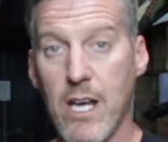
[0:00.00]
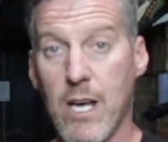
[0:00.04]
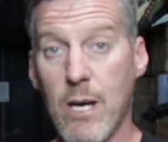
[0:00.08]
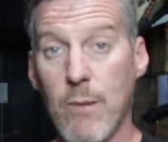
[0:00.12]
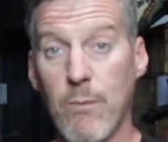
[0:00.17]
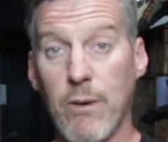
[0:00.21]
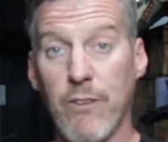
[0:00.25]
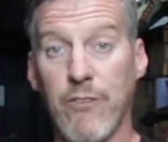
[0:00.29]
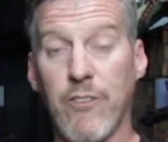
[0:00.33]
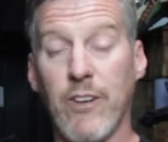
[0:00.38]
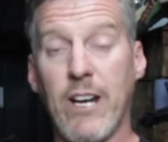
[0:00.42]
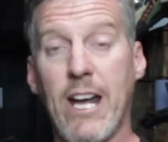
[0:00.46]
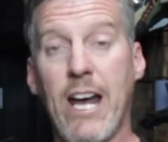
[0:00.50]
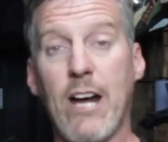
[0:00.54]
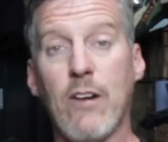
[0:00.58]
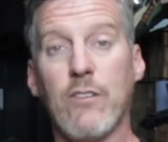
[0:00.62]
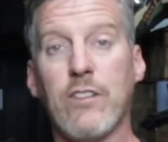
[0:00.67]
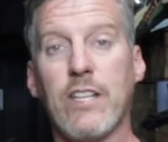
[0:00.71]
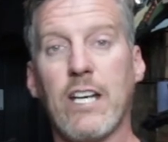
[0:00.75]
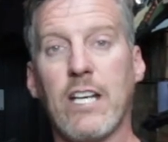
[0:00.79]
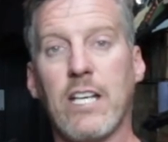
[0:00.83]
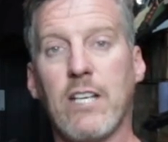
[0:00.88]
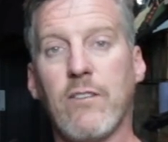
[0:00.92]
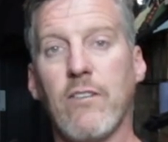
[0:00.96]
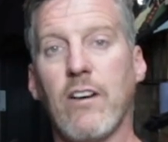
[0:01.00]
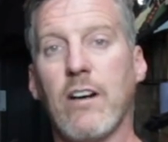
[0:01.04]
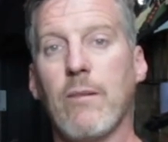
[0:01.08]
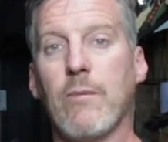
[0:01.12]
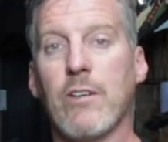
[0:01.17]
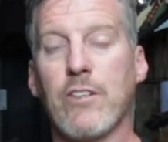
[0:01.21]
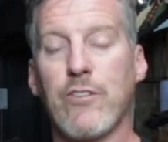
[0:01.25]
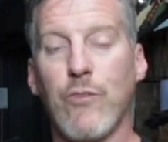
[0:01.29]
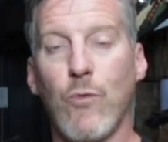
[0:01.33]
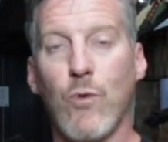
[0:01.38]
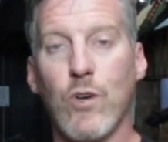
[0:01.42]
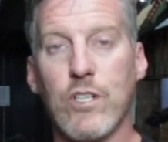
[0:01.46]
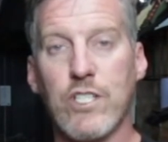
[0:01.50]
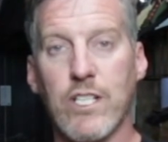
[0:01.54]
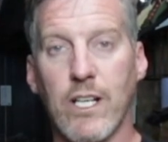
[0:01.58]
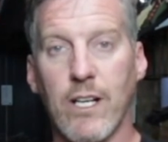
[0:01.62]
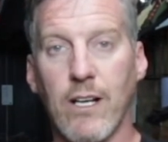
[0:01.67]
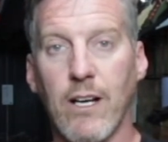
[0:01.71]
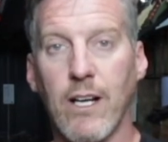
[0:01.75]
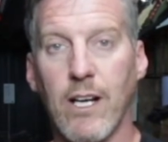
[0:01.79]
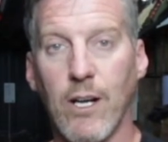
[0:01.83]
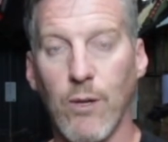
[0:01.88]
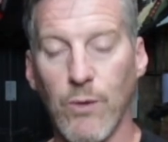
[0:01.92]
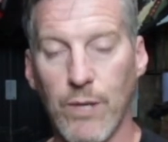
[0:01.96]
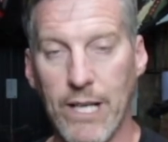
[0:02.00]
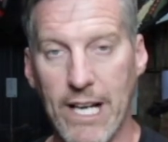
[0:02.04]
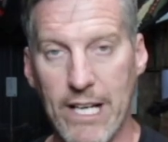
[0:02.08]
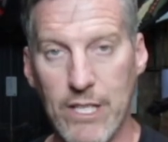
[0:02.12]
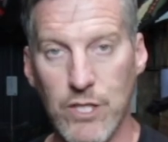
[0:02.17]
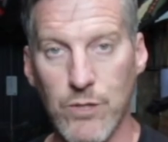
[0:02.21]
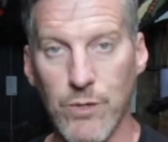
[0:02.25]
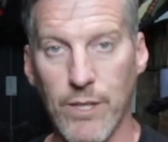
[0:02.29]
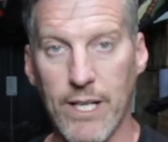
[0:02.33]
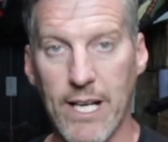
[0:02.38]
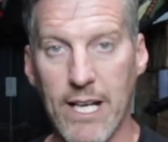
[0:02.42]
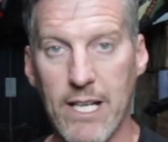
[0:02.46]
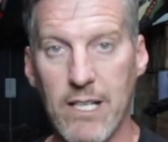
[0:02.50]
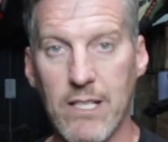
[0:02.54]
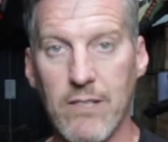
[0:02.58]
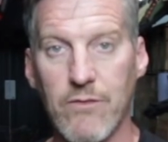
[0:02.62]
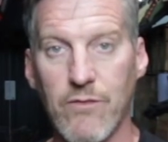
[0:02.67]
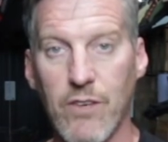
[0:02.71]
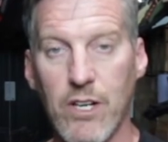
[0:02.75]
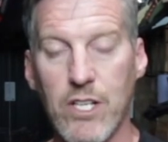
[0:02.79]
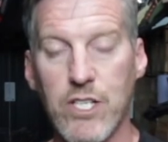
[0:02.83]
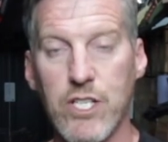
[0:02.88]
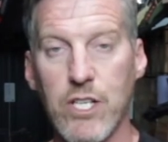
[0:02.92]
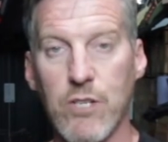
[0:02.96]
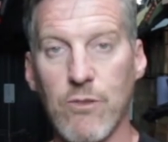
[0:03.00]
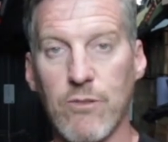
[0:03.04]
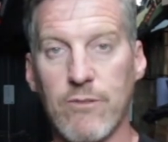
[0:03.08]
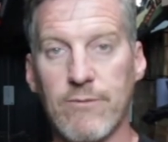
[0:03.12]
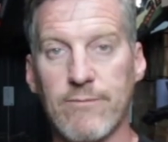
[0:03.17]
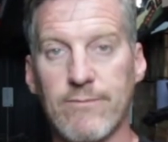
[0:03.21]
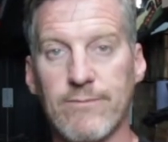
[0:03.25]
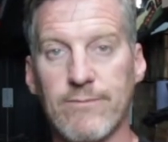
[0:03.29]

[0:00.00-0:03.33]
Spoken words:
But for now, thank you very much for watching, and I'll catch you again very soon.